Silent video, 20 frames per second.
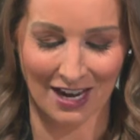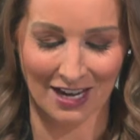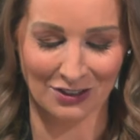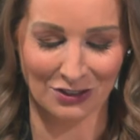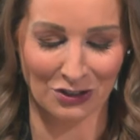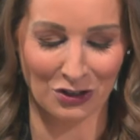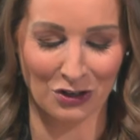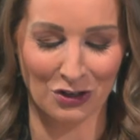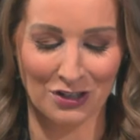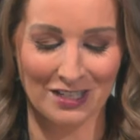
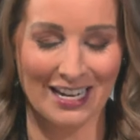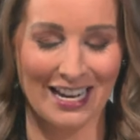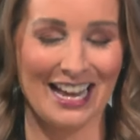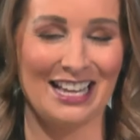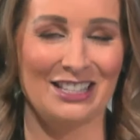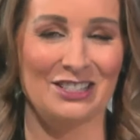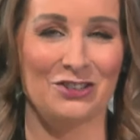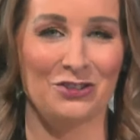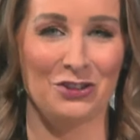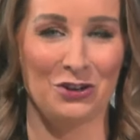advisor couldn't
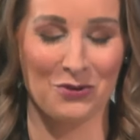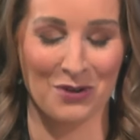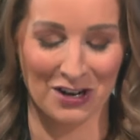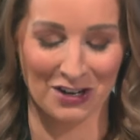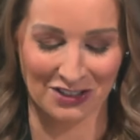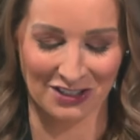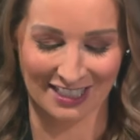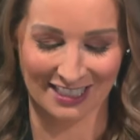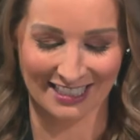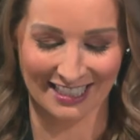answer the
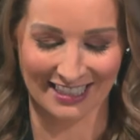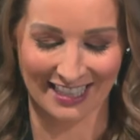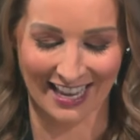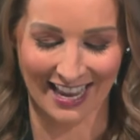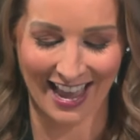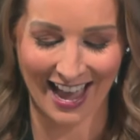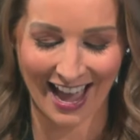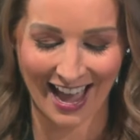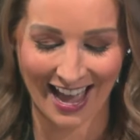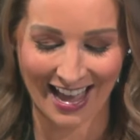questions that
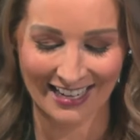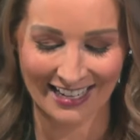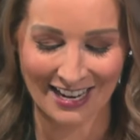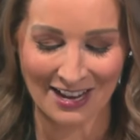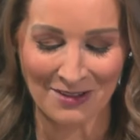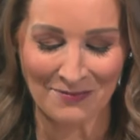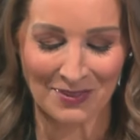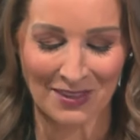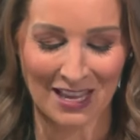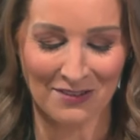they had,
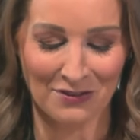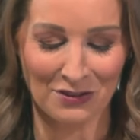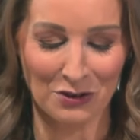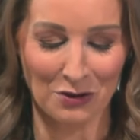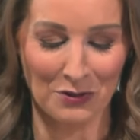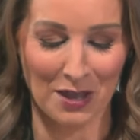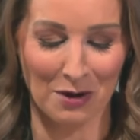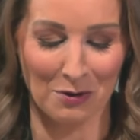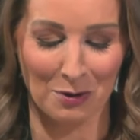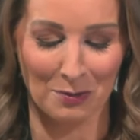even
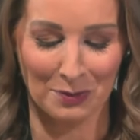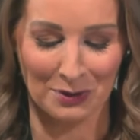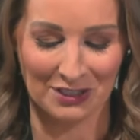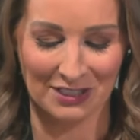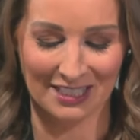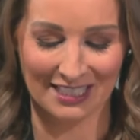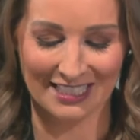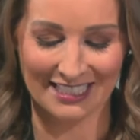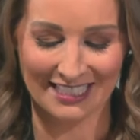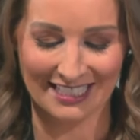though they were
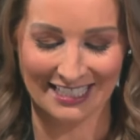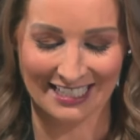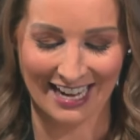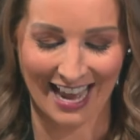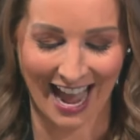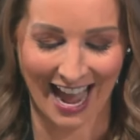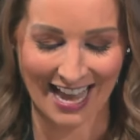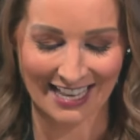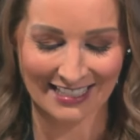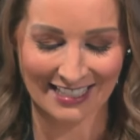persistent in
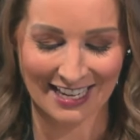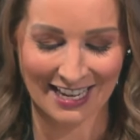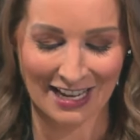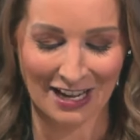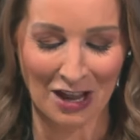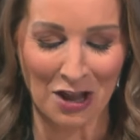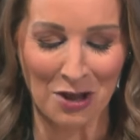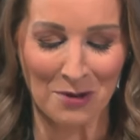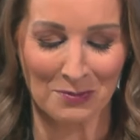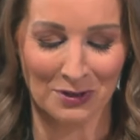
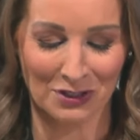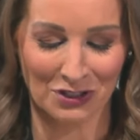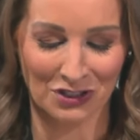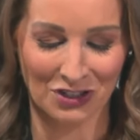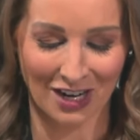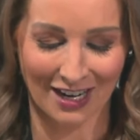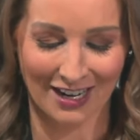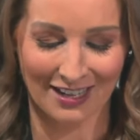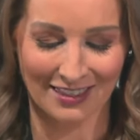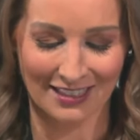asking. But
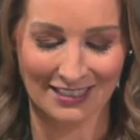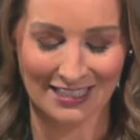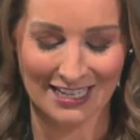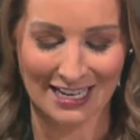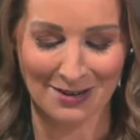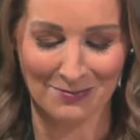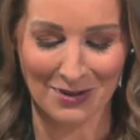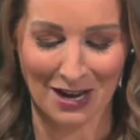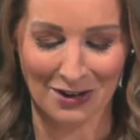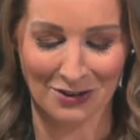Chuck and the
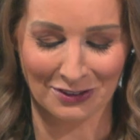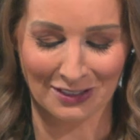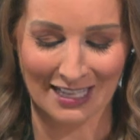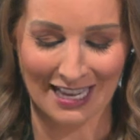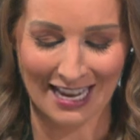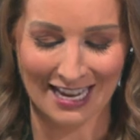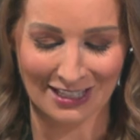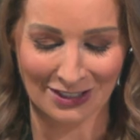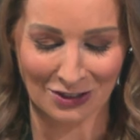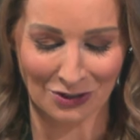team not
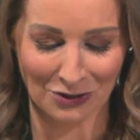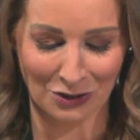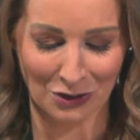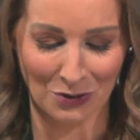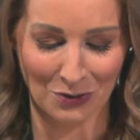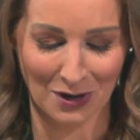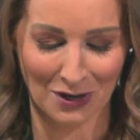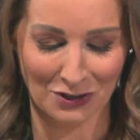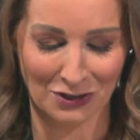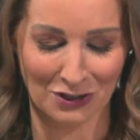only answered their
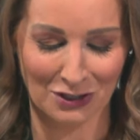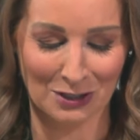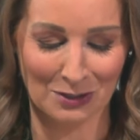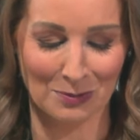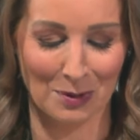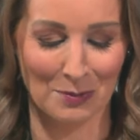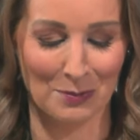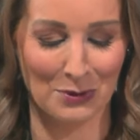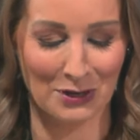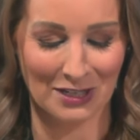questions,
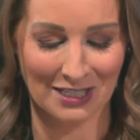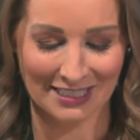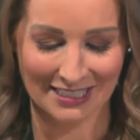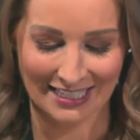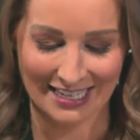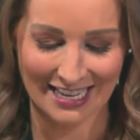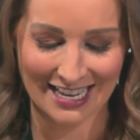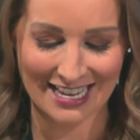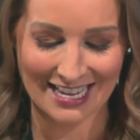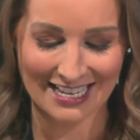but put us
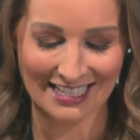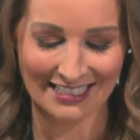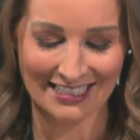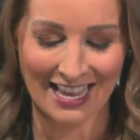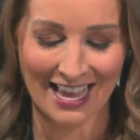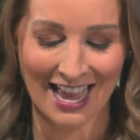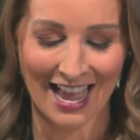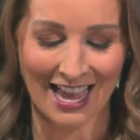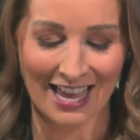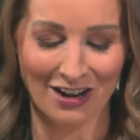at ease
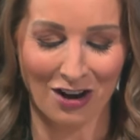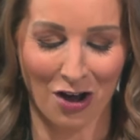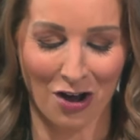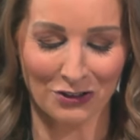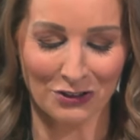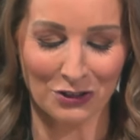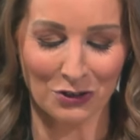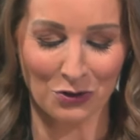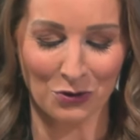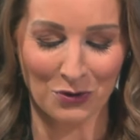and
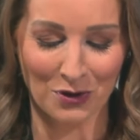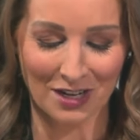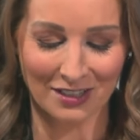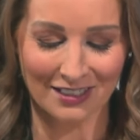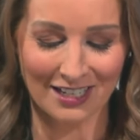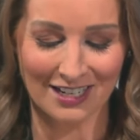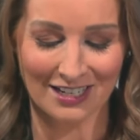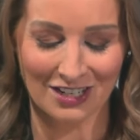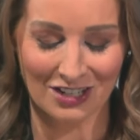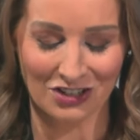also
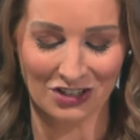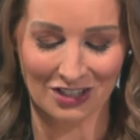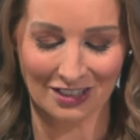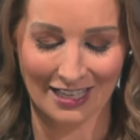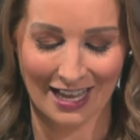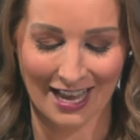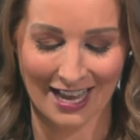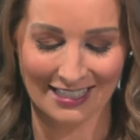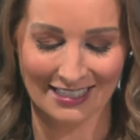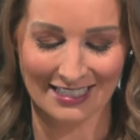quickly
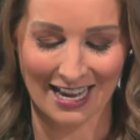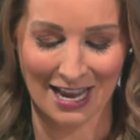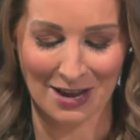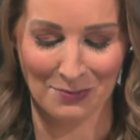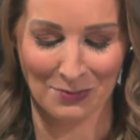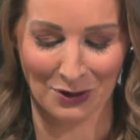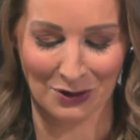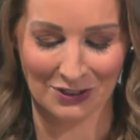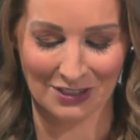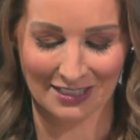initialized a
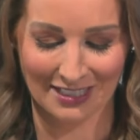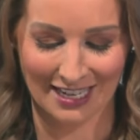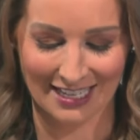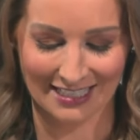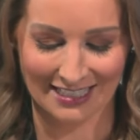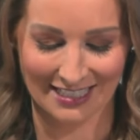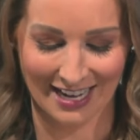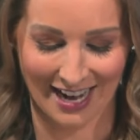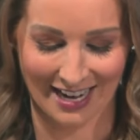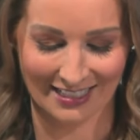
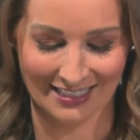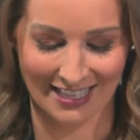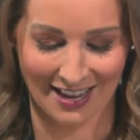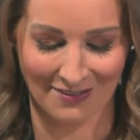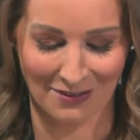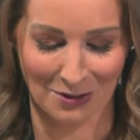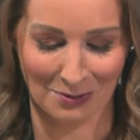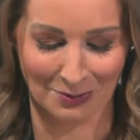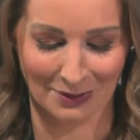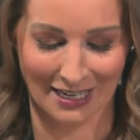personalized tax
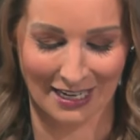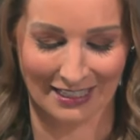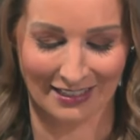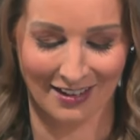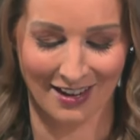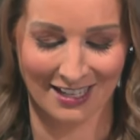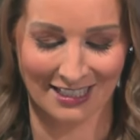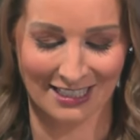saving plan